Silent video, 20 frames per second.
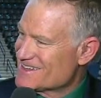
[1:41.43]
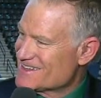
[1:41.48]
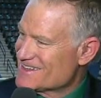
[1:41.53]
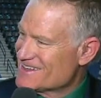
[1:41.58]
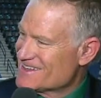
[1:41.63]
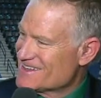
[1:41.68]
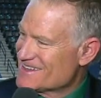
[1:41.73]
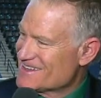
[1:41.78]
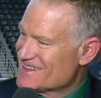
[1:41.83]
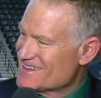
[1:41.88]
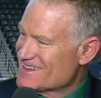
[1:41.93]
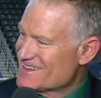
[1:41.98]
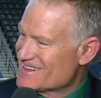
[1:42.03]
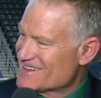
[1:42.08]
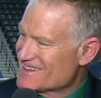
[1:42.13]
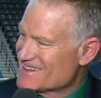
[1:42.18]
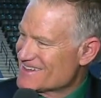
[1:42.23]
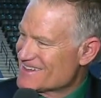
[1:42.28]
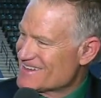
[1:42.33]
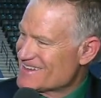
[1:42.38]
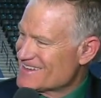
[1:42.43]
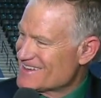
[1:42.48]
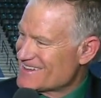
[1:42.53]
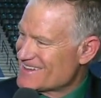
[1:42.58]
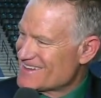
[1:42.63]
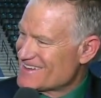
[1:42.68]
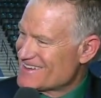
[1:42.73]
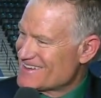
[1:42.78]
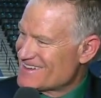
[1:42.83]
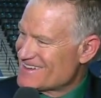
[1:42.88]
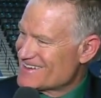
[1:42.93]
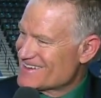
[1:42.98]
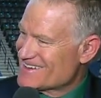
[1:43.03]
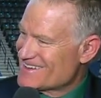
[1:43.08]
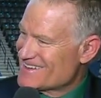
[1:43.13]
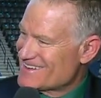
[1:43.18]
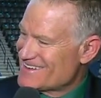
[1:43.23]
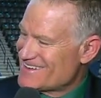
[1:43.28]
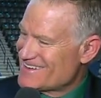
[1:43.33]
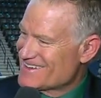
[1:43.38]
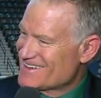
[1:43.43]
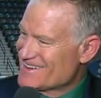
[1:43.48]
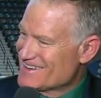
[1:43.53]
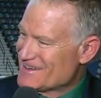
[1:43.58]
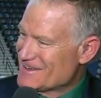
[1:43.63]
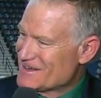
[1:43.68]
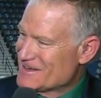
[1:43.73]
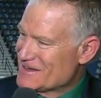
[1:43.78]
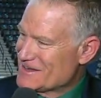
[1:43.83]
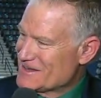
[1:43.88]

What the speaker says: [no speech]